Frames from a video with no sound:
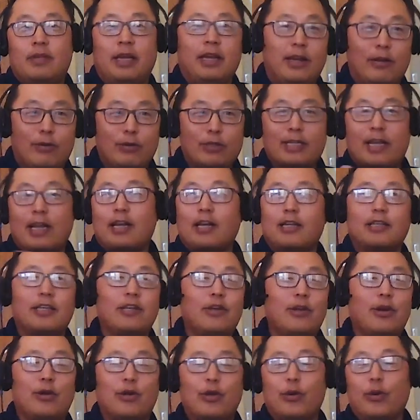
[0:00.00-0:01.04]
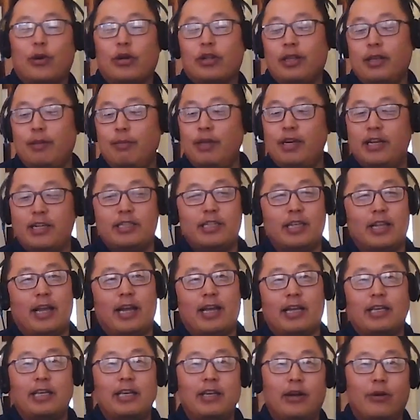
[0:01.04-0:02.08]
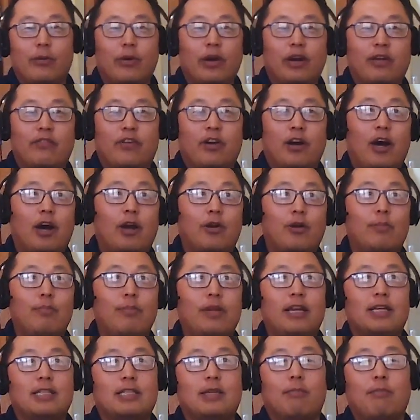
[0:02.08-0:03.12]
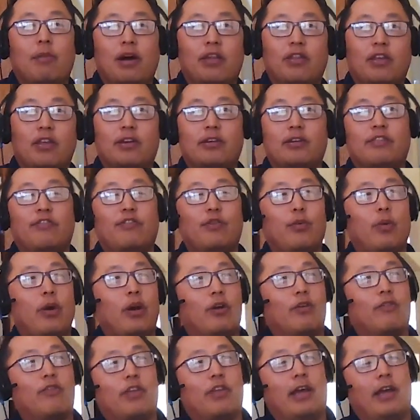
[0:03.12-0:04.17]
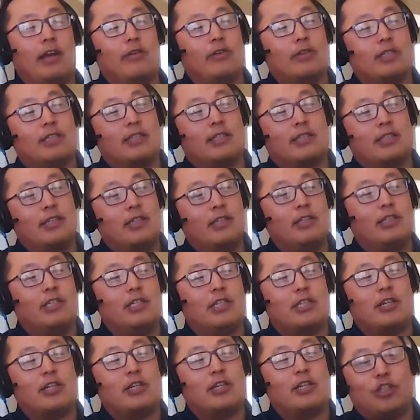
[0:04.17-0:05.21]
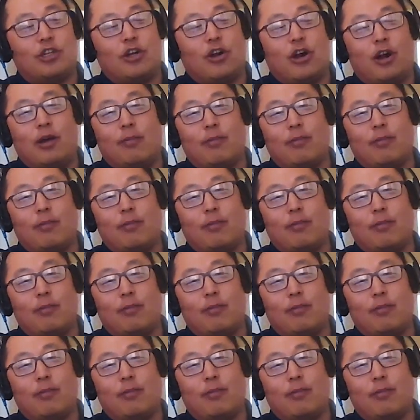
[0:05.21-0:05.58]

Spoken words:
and it was like you were limited to like whatever 100 minutes a month, and if you went over that, it just cost you an arm and a